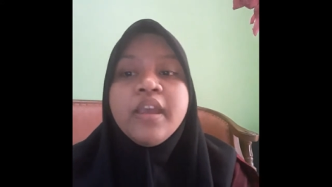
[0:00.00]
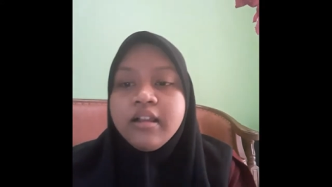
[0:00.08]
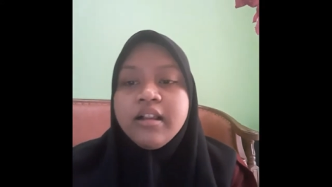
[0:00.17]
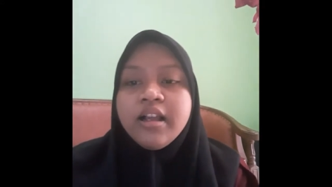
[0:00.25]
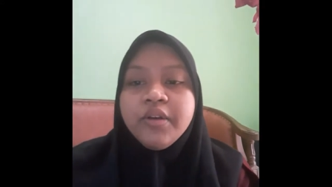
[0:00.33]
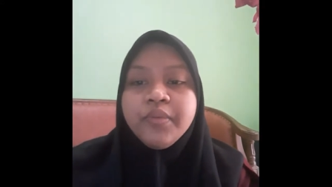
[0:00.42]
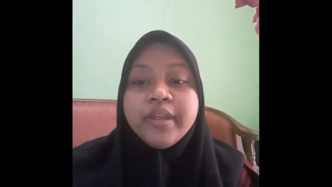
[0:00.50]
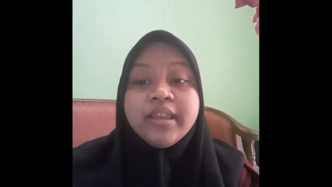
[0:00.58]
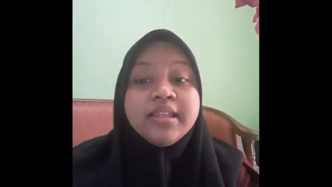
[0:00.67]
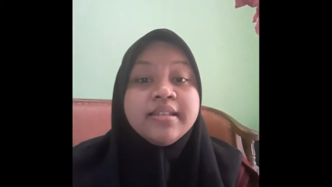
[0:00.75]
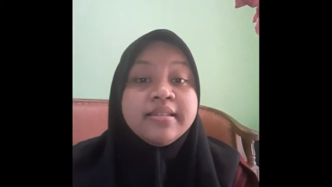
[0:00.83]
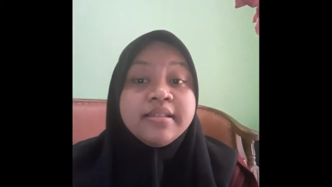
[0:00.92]
Along
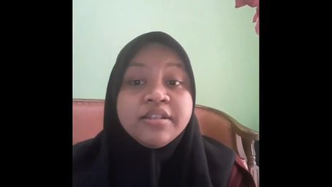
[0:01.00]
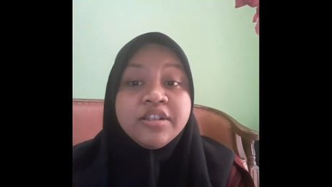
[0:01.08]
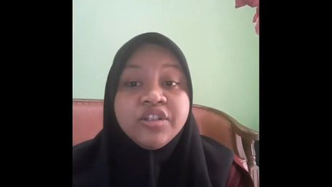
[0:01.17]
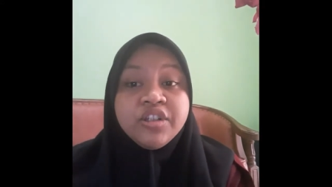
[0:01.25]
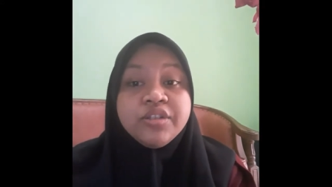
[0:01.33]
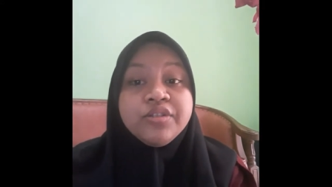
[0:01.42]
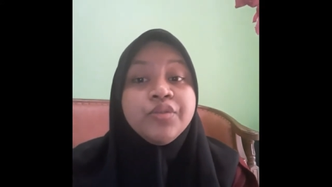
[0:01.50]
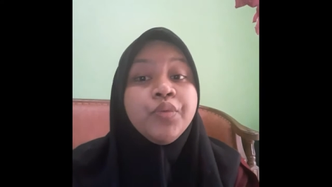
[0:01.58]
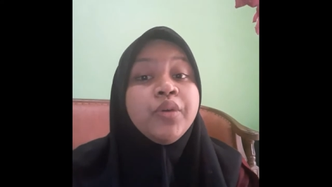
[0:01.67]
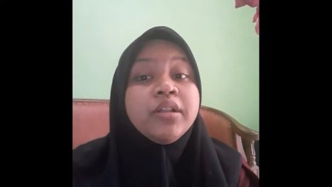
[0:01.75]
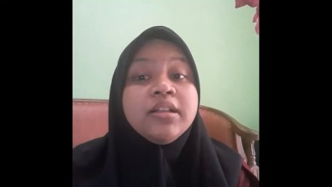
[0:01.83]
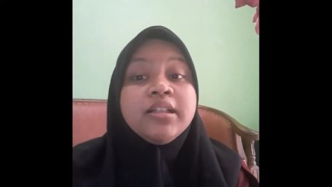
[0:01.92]
with these decisions
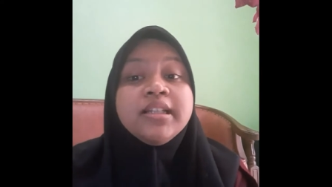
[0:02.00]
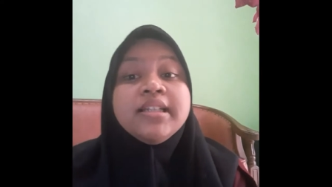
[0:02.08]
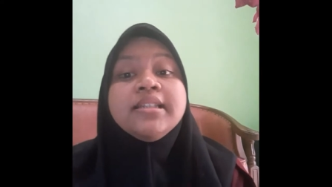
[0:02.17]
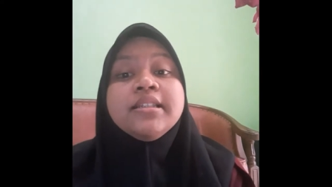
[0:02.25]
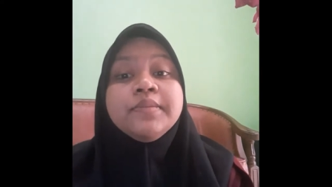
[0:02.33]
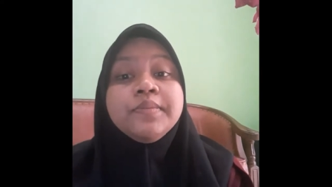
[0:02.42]
will lead